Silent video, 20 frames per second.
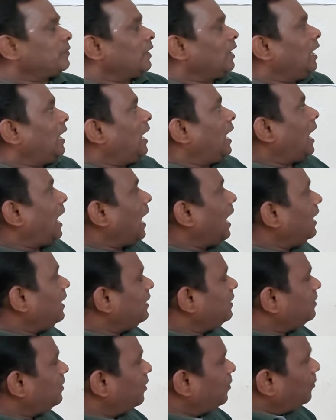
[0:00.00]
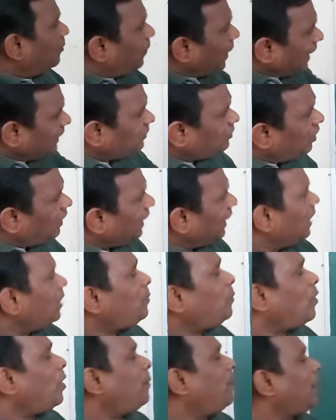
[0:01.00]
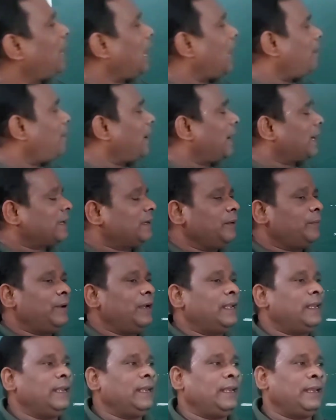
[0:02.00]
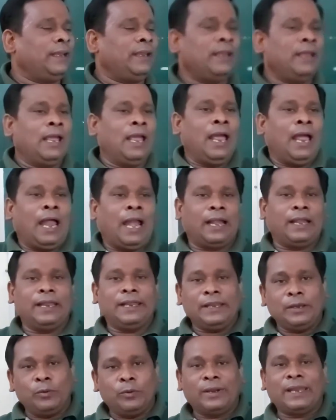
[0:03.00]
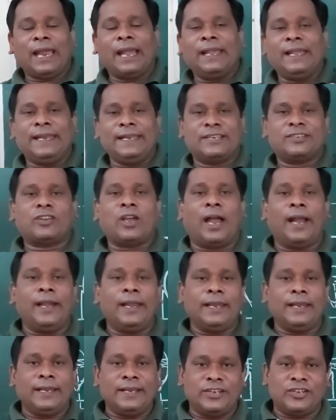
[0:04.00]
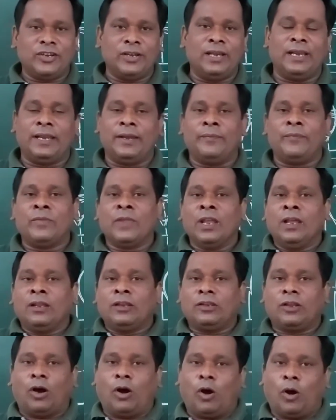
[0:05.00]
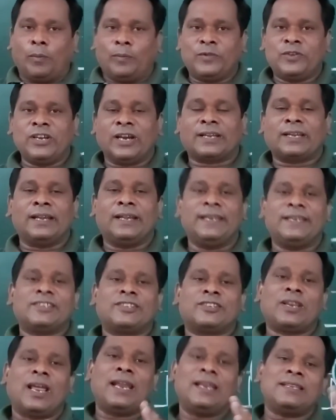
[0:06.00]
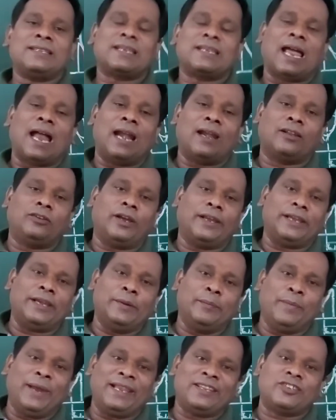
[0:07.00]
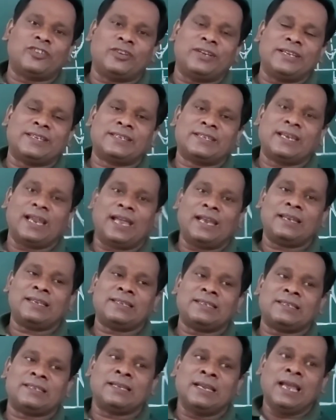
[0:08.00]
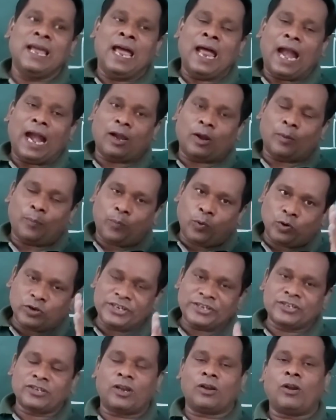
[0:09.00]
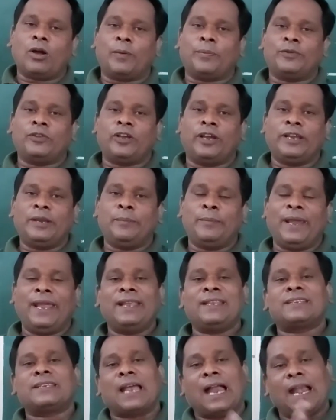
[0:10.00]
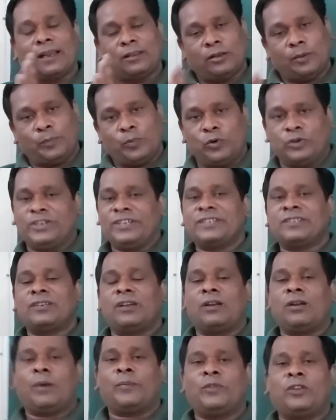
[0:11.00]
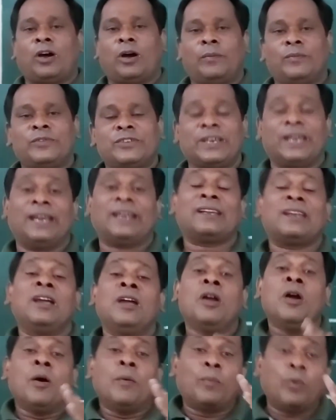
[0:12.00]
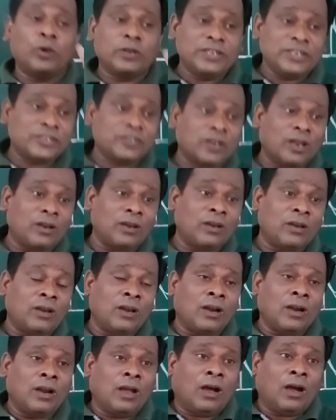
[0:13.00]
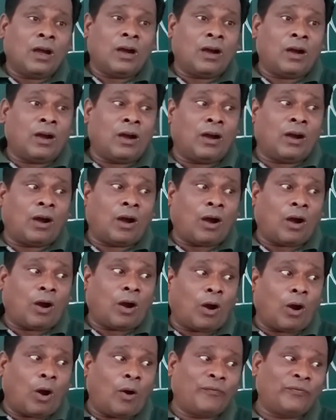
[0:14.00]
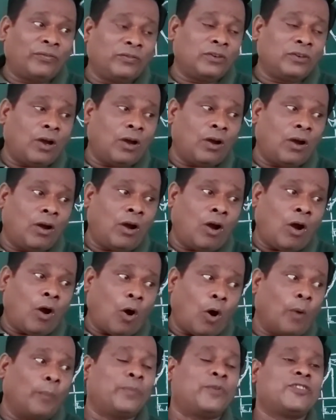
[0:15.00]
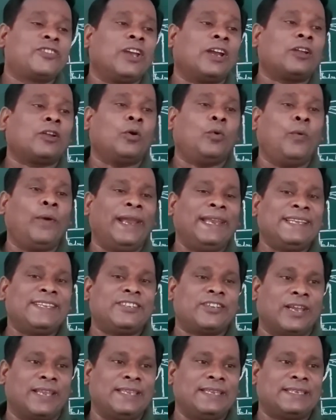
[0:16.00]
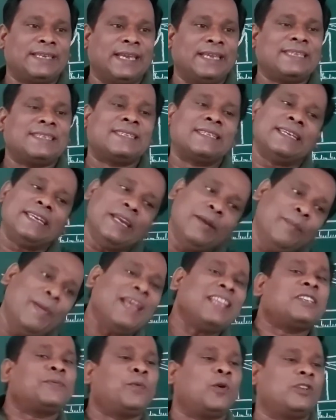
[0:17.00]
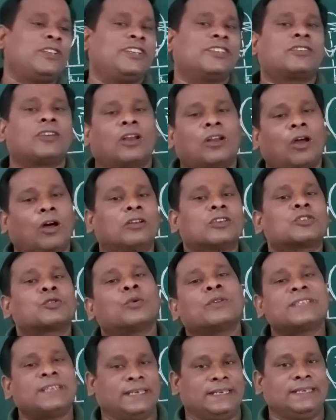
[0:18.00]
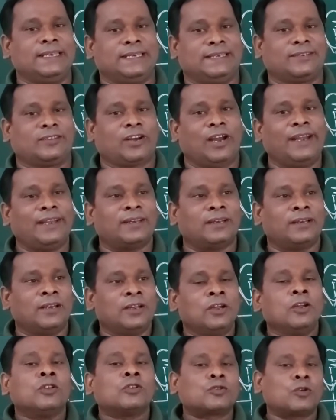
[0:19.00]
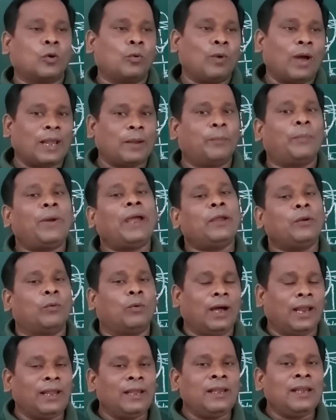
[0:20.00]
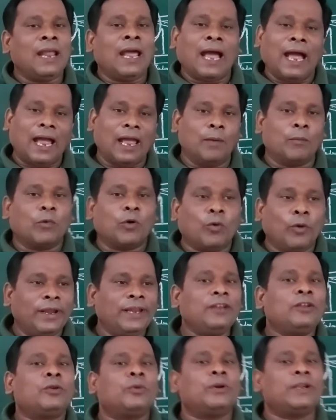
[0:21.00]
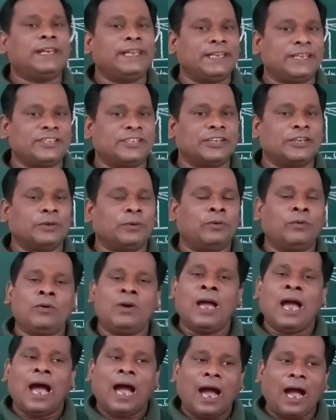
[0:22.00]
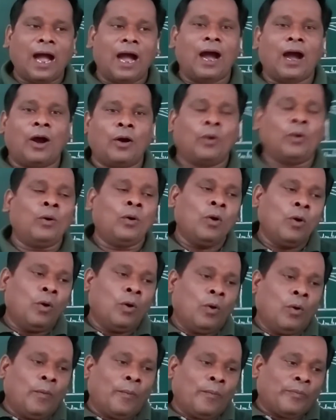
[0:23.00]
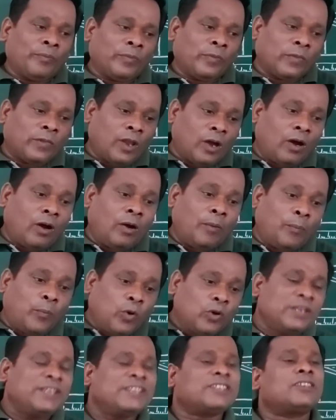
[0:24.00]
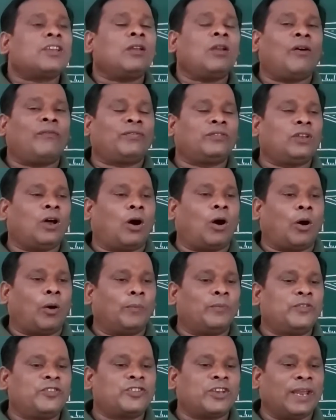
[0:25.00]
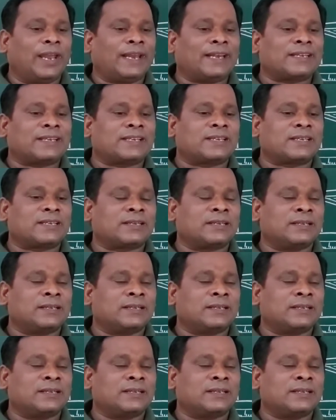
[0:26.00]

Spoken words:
and by the help of lab activity, and you can decide easily the object distance and the image distance and the position of the image and the position of the object, position of the object when changes, image position also changes, right? So one by one I am going to teach you how the position of the object